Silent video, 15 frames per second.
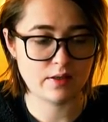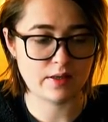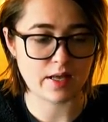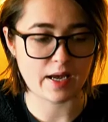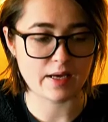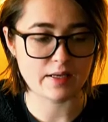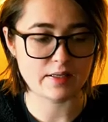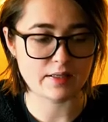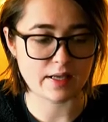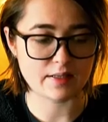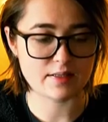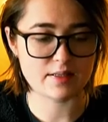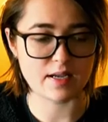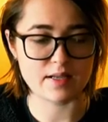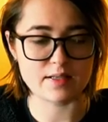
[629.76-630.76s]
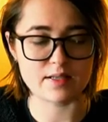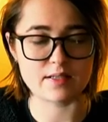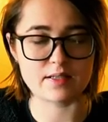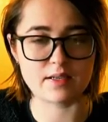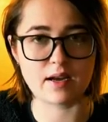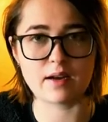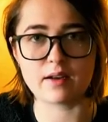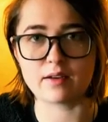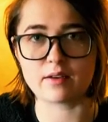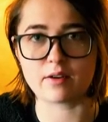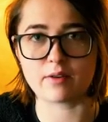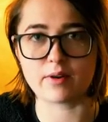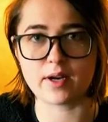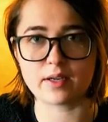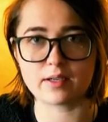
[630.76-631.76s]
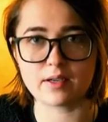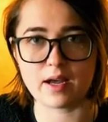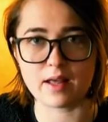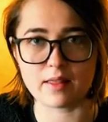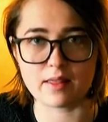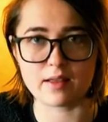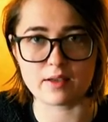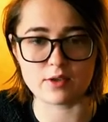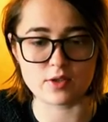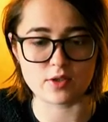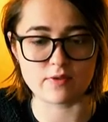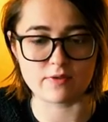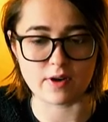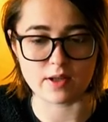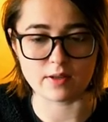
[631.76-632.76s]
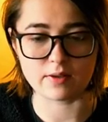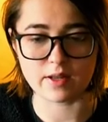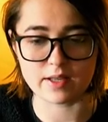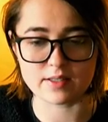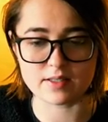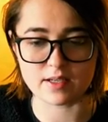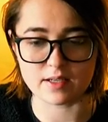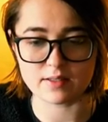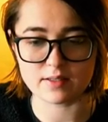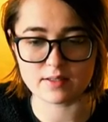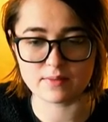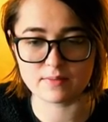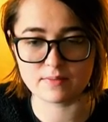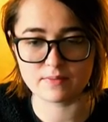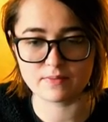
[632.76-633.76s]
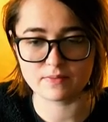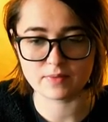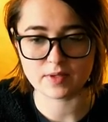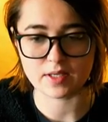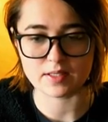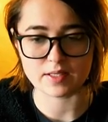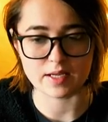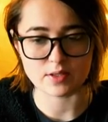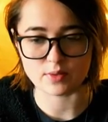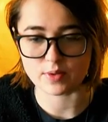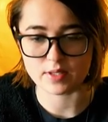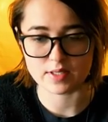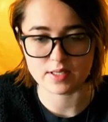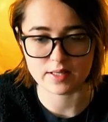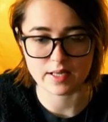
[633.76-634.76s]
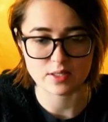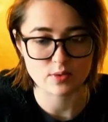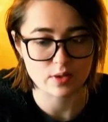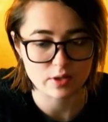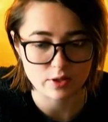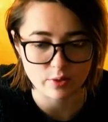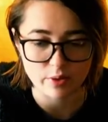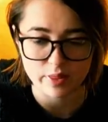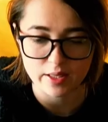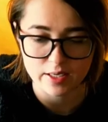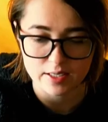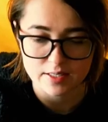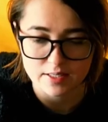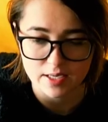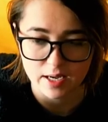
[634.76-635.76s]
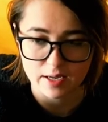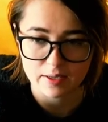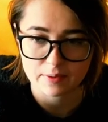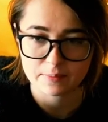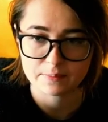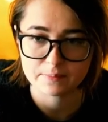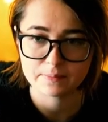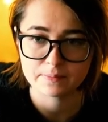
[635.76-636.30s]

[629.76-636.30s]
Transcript: that that sense is not incorrect. I think you should follow that sense, because that's what it's that's what Look Within is saying